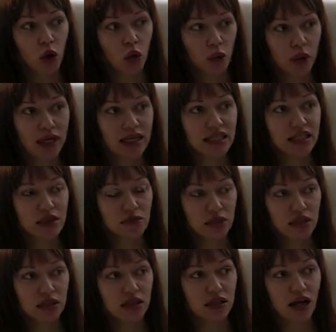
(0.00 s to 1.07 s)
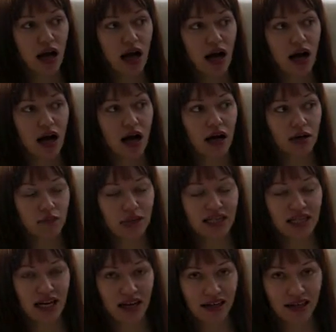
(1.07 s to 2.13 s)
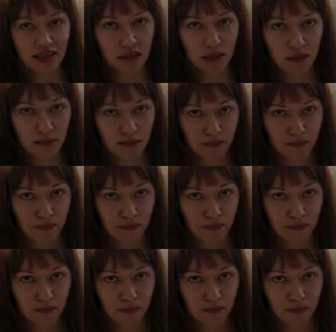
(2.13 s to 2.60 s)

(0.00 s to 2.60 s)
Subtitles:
wheat and milk out of my diet.